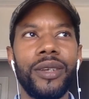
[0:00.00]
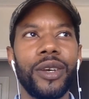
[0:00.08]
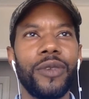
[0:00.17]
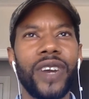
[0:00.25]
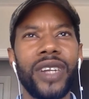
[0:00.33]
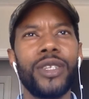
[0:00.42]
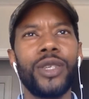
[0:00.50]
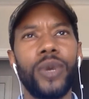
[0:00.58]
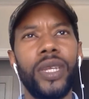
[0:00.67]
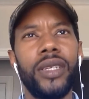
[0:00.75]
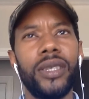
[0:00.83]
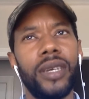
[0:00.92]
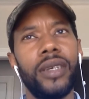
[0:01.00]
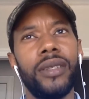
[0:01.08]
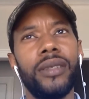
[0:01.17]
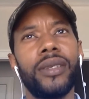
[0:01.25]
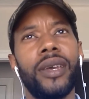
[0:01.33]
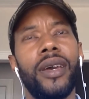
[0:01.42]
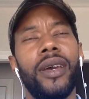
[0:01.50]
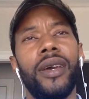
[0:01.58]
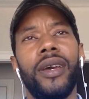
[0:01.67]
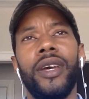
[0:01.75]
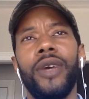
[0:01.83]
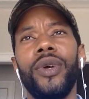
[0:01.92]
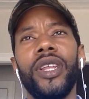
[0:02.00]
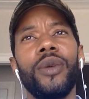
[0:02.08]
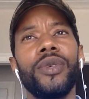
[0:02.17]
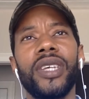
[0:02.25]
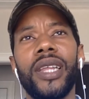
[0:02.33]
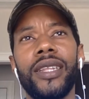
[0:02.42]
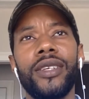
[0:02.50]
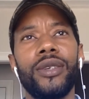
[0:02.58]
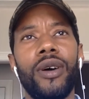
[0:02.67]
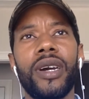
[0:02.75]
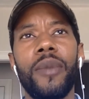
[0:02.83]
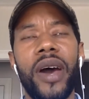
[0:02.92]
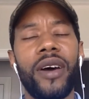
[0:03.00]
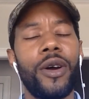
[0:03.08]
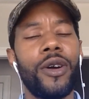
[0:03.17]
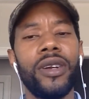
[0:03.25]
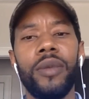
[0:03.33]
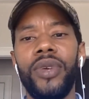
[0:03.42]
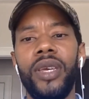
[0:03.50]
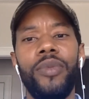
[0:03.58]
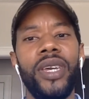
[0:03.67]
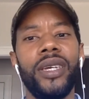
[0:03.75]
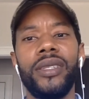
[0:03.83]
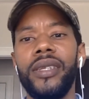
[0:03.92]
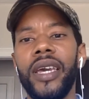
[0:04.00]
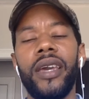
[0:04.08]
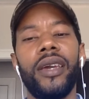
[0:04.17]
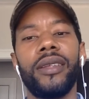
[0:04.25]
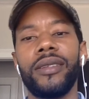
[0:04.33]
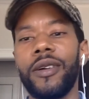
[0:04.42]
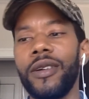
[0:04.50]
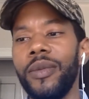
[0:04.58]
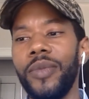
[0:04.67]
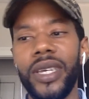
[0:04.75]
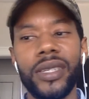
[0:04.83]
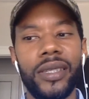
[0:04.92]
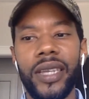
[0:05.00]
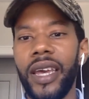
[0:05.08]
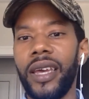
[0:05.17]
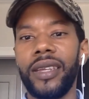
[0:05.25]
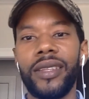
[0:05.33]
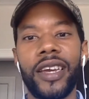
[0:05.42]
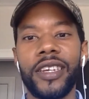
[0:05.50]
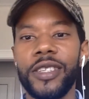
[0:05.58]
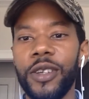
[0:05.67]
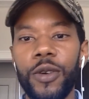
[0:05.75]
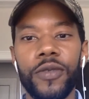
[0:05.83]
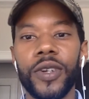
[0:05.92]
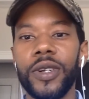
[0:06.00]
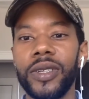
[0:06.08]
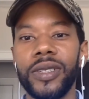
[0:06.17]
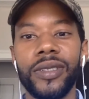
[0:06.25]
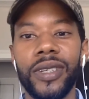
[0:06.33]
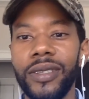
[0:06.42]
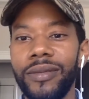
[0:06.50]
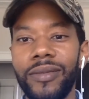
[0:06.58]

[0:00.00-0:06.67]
know, around the 2010s, where there was a lot of talk about R&B being dead. R&B is dead, like it's over. And